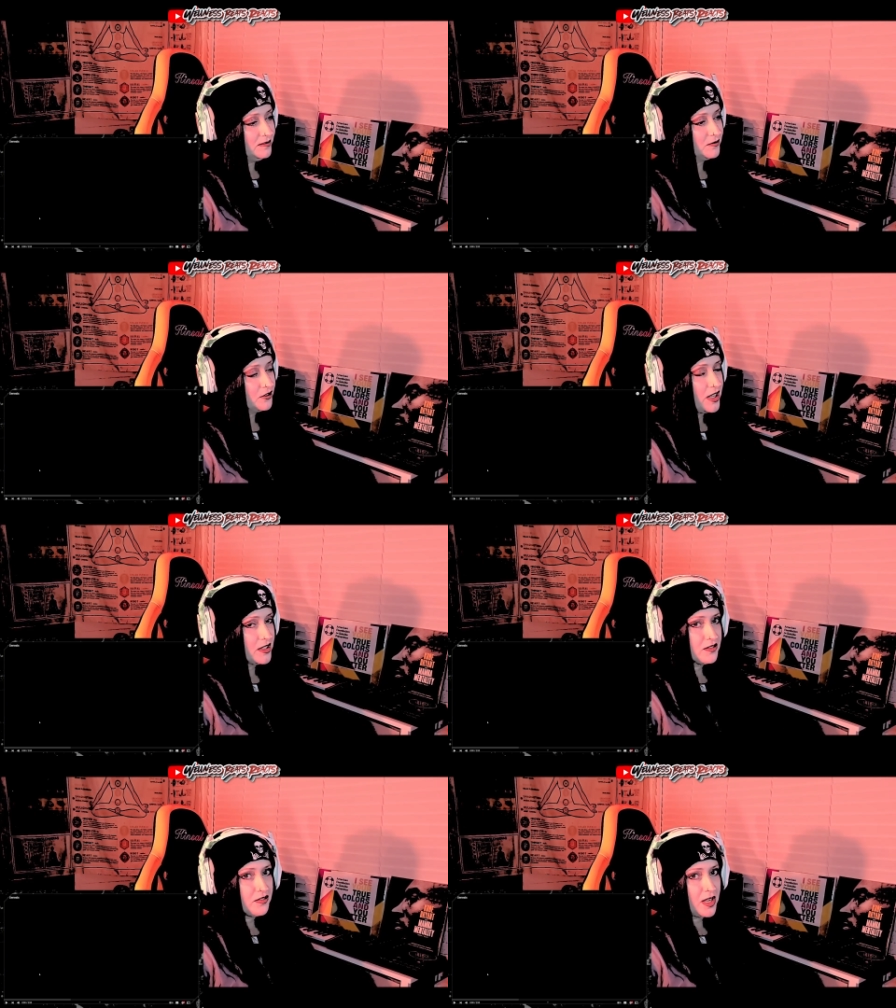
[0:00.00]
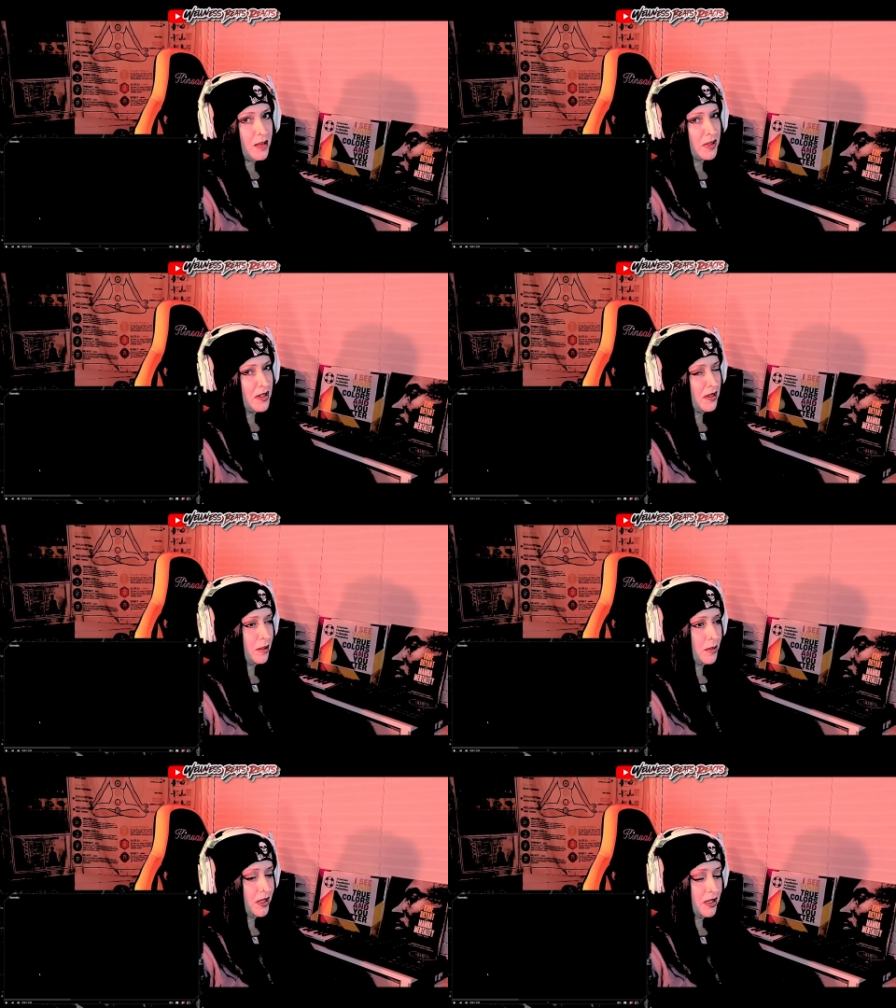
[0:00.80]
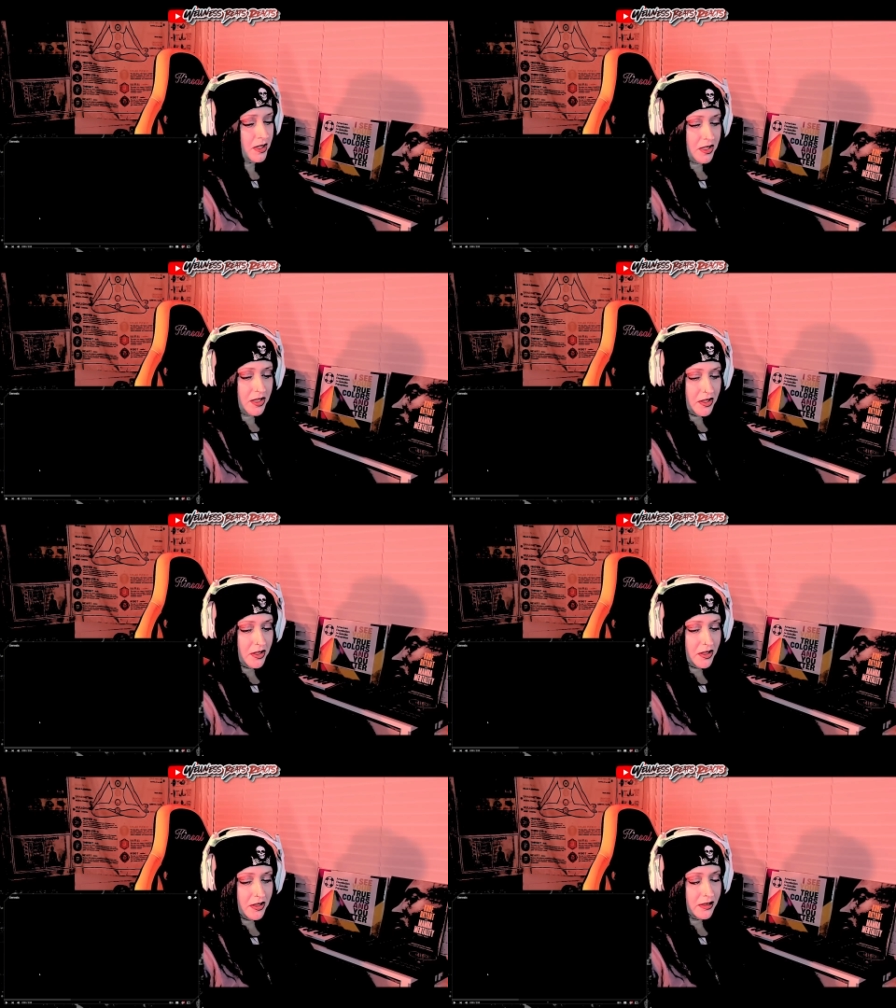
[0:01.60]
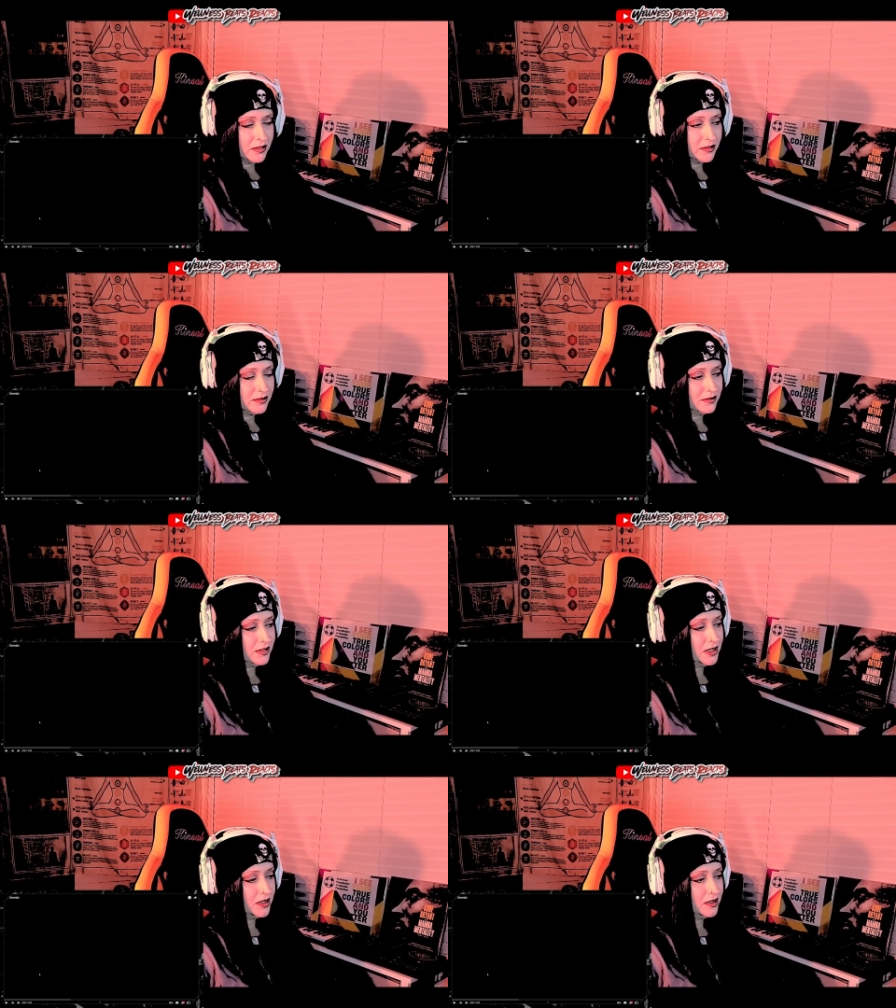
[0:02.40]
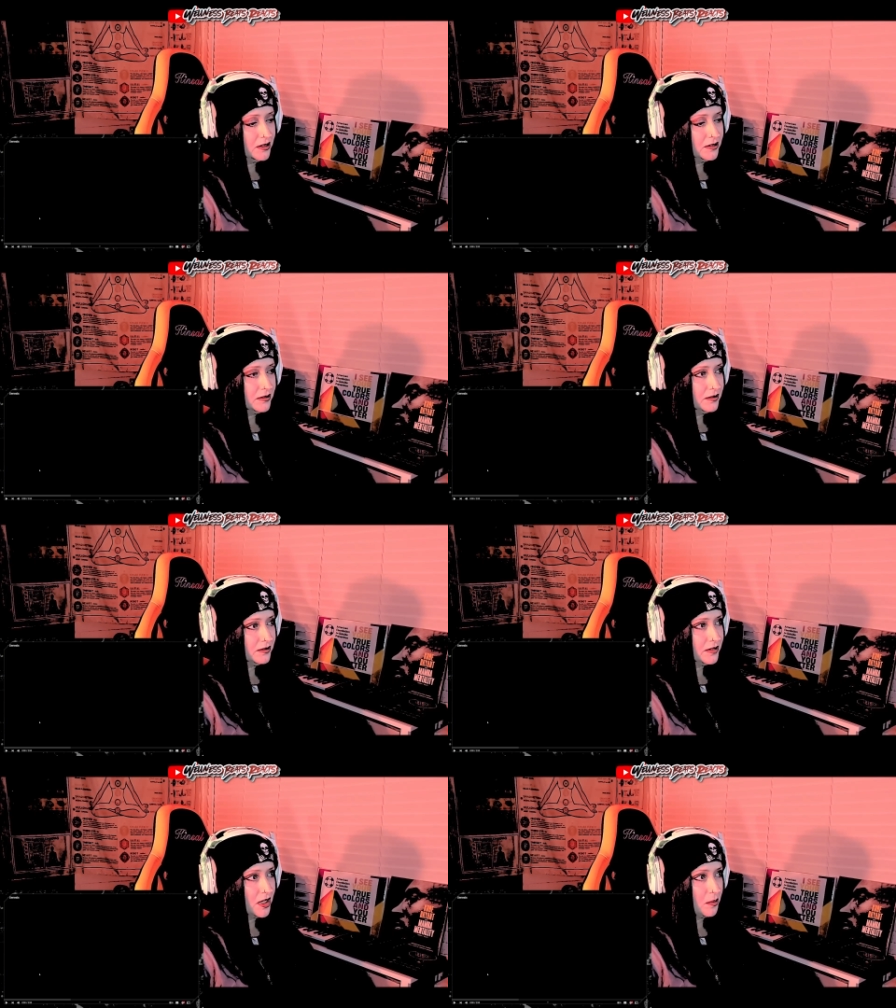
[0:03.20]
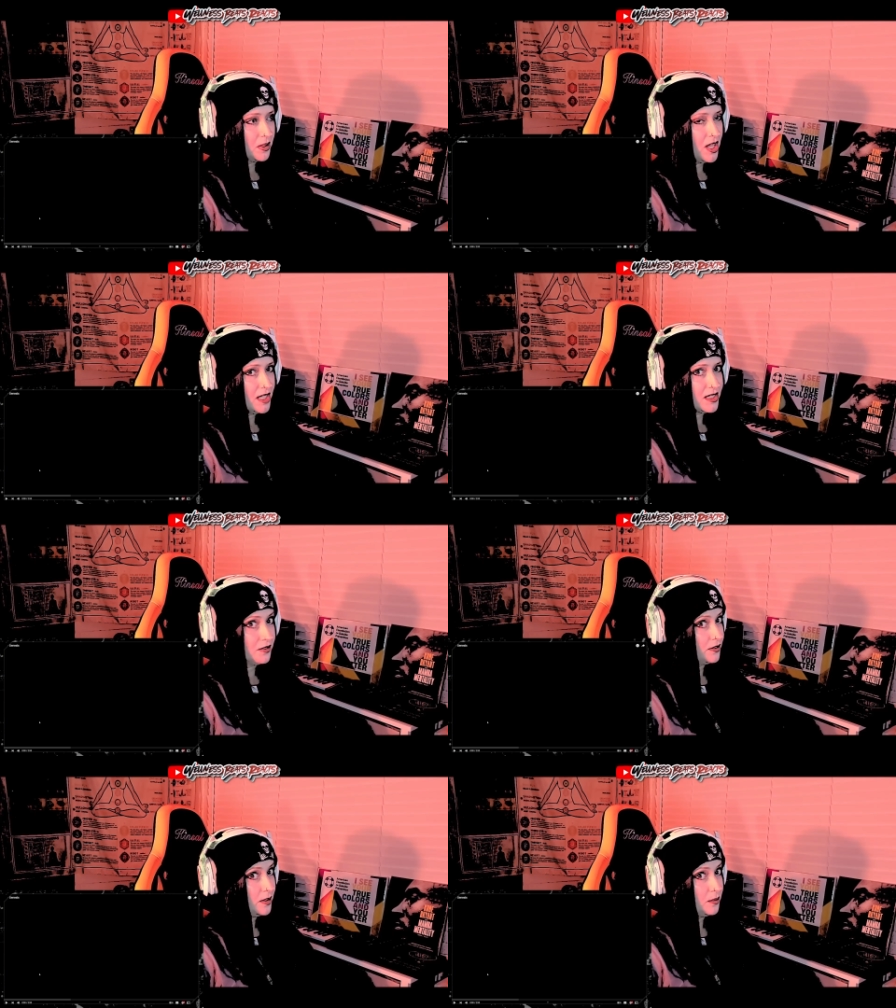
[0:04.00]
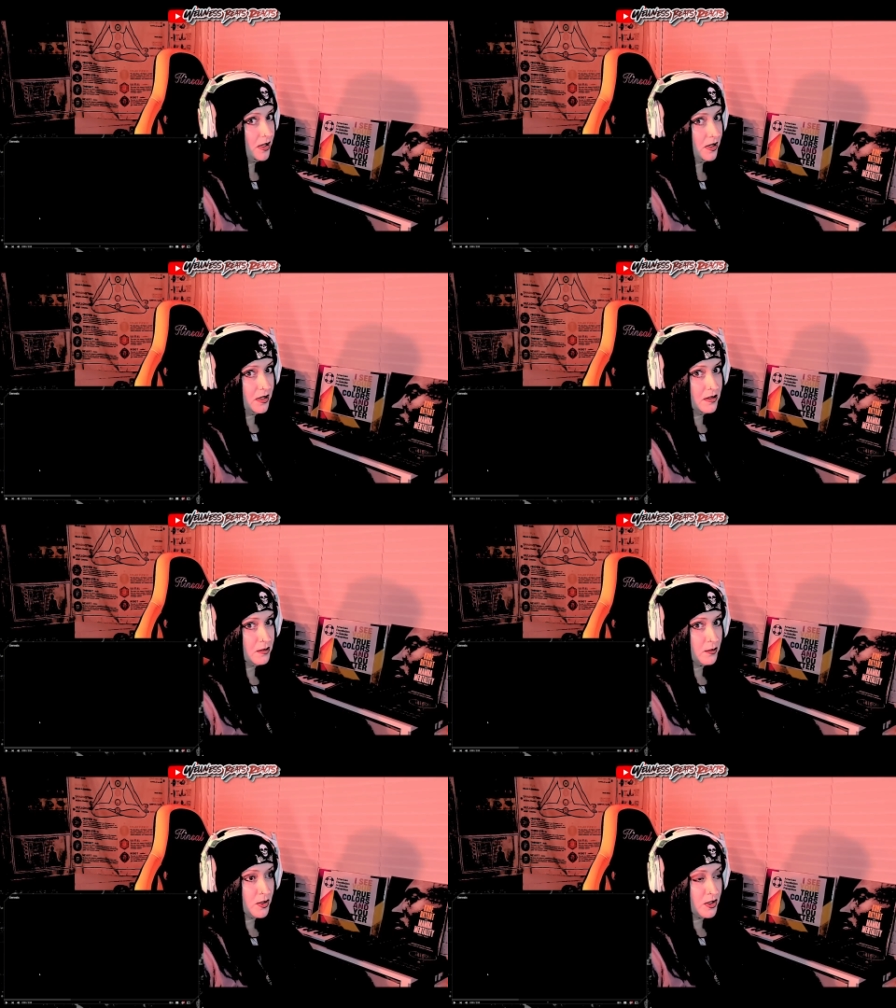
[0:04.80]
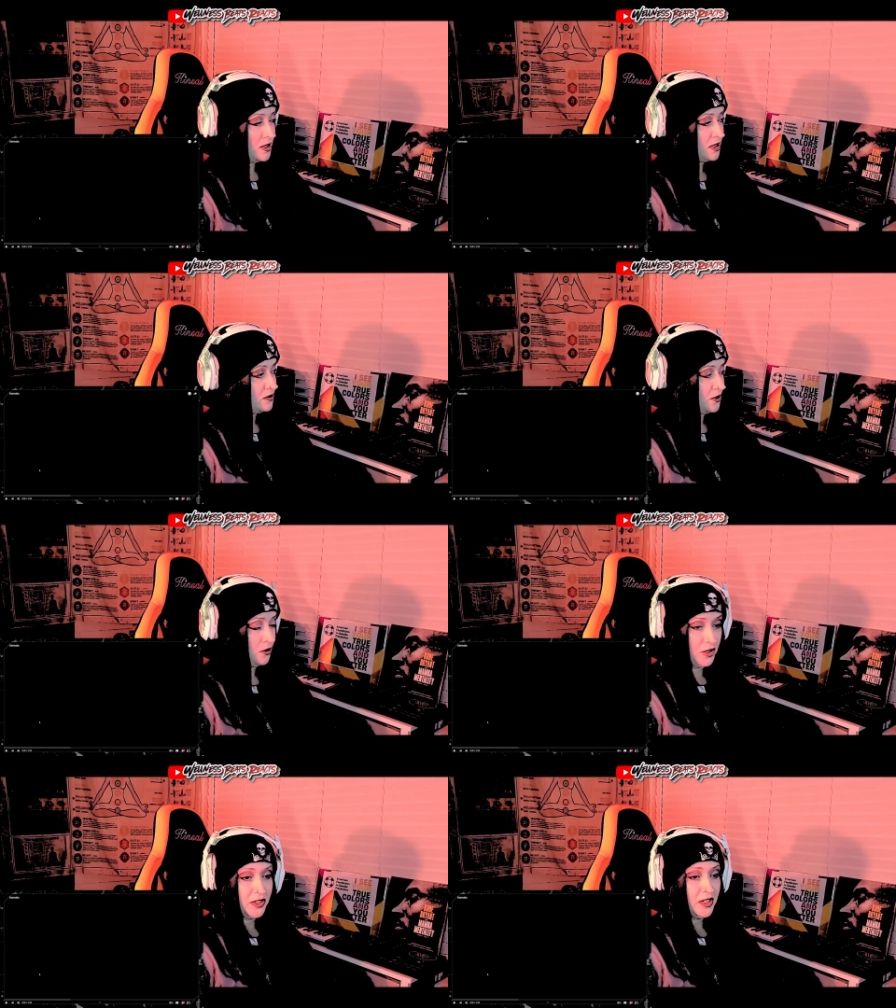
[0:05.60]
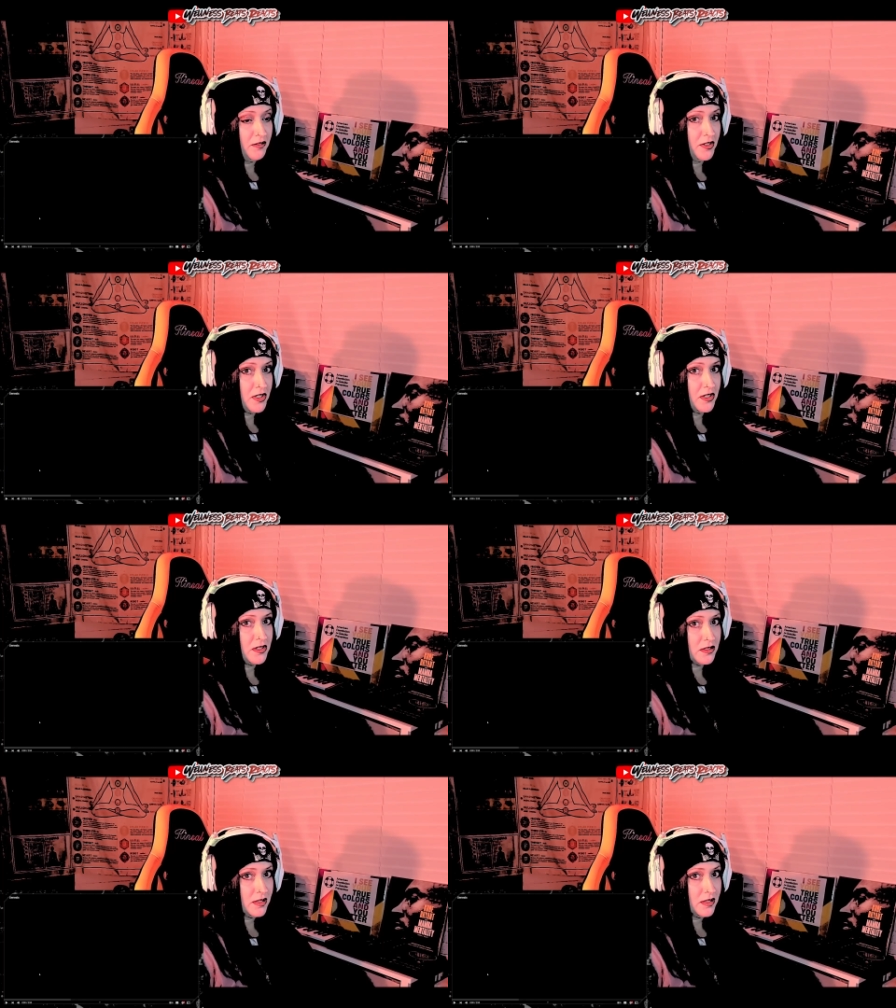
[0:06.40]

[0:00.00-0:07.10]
friends, family are going to be on here, you know, going to be lots of different opinions, which makes for great conversation.